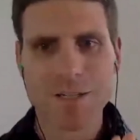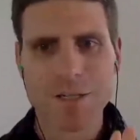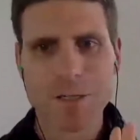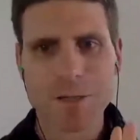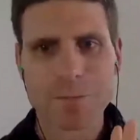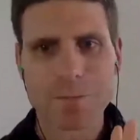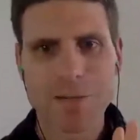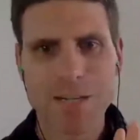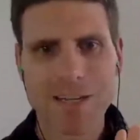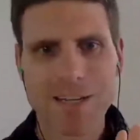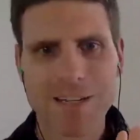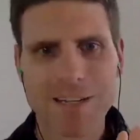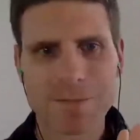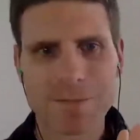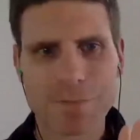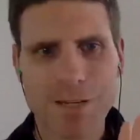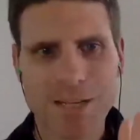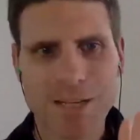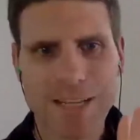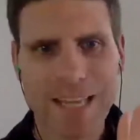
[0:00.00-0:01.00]
Definitely. But
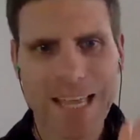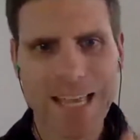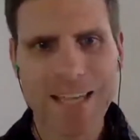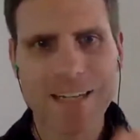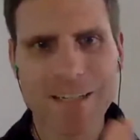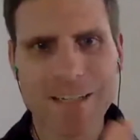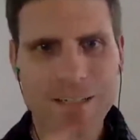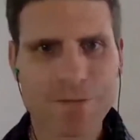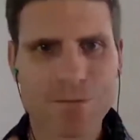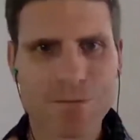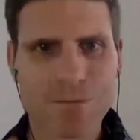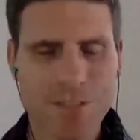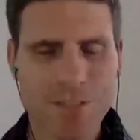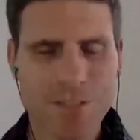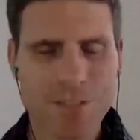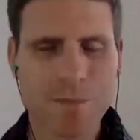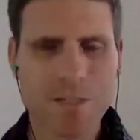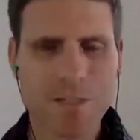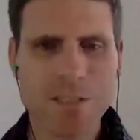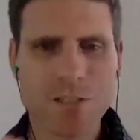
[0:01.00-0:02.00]
by adding different
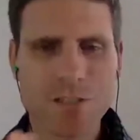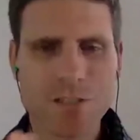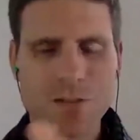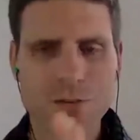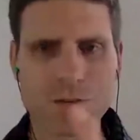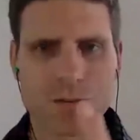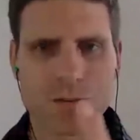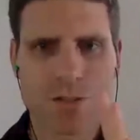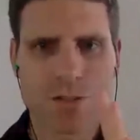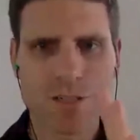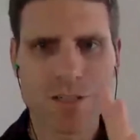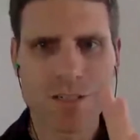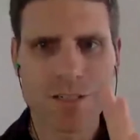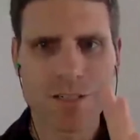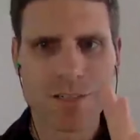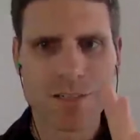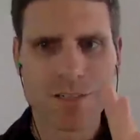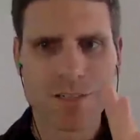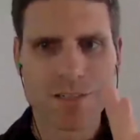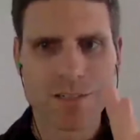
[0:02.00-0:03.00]
stimulus, you're